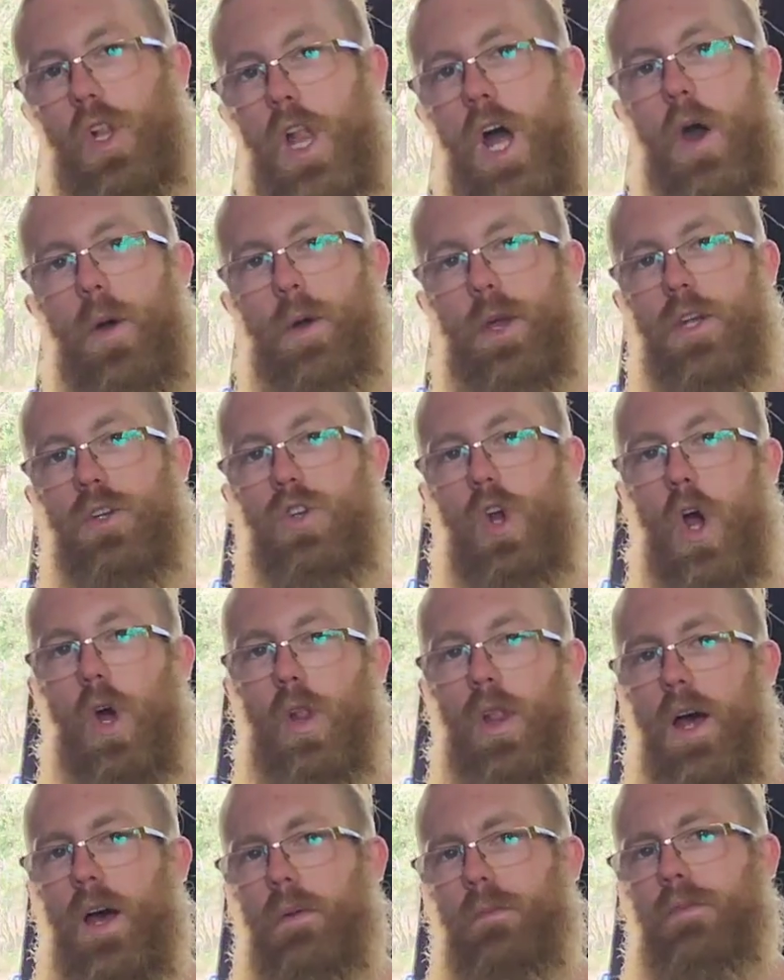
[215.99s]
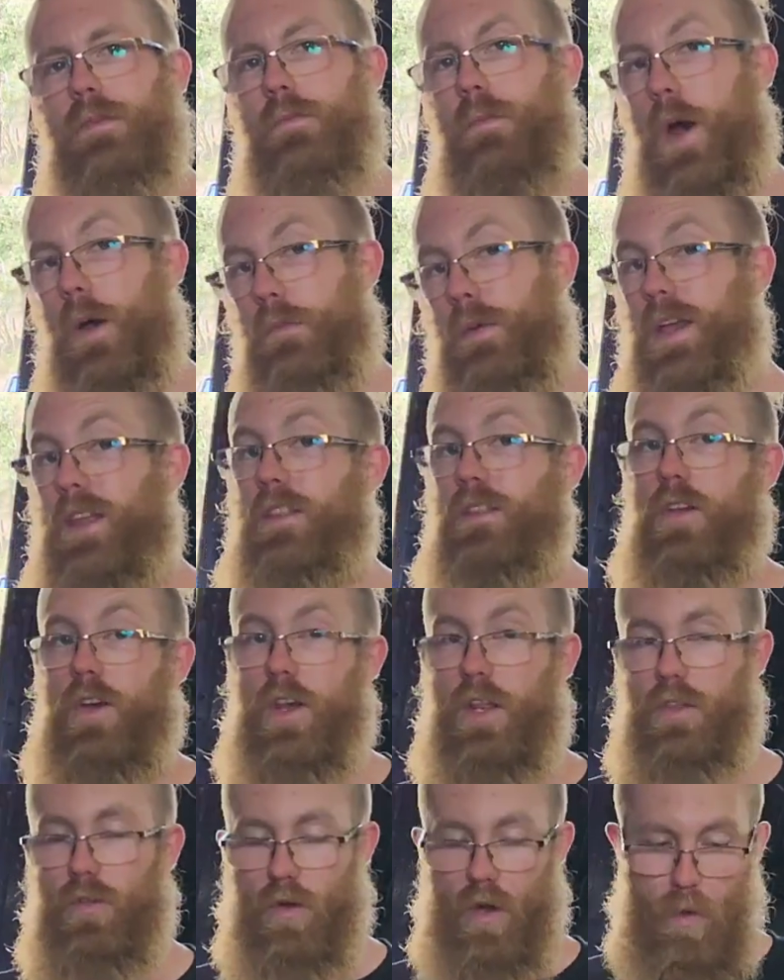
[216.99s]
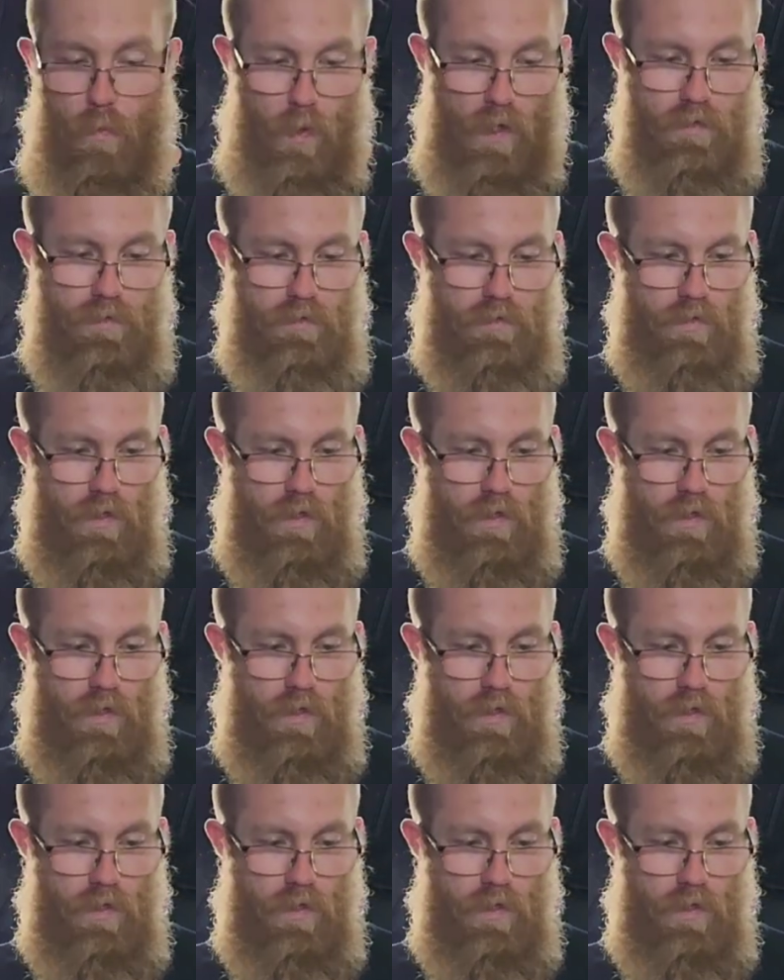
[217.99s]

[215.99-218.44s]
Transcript: lower control arms, mine being 33 ones.